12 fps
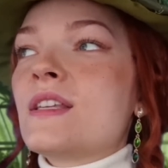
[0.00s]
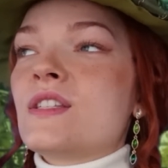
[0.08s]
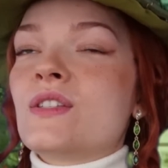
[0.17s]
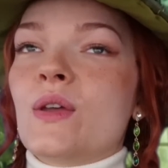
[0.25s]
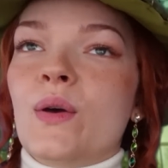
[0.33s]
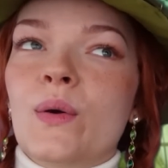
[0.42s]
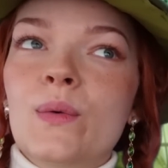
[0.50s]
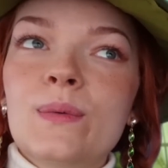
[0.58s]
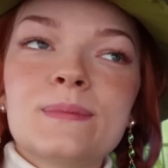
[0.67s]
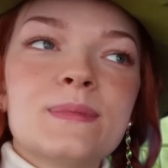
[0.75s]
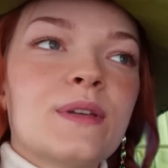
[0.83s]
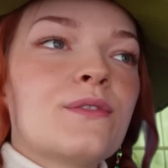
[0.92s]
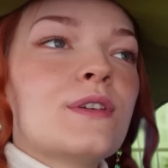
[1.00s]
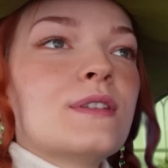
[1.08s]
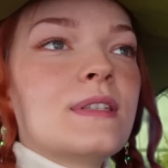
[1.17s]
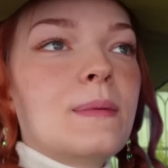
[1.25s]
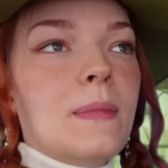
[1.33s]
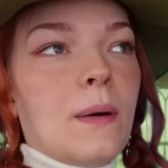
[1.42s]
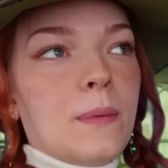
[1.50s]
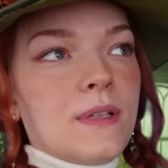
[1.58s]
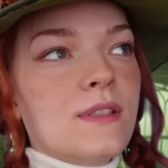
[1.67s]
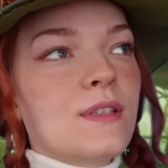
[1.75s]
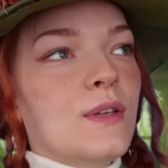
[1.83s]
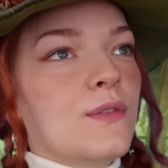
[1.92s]
So, if you see
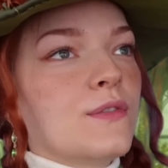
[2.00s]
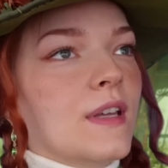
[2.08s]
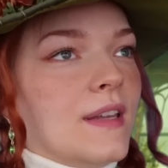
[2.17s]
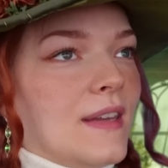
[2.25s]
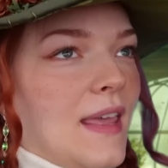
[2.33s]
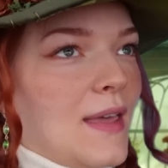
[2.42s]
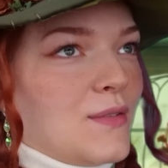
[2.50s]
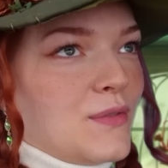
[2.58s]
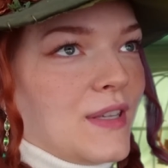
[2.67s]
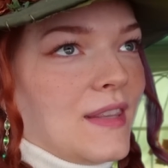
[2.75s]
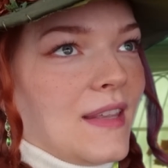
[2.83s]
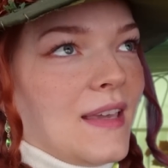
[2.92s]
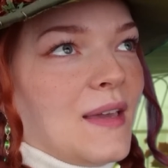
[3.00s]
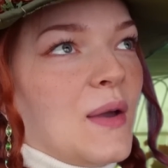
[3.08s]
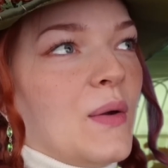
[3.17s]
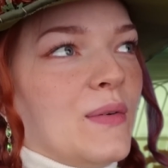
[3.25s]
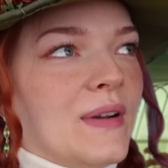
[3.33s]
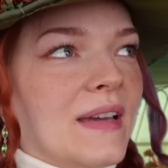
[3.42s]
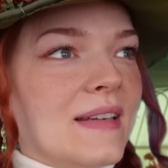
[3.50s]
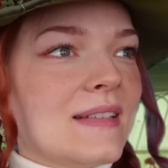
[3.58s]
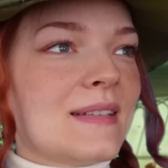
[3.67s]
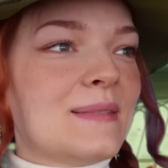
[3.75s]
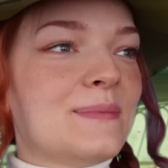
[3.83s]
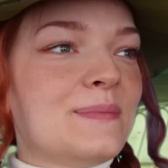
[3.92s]
bubbles, you've done everything right.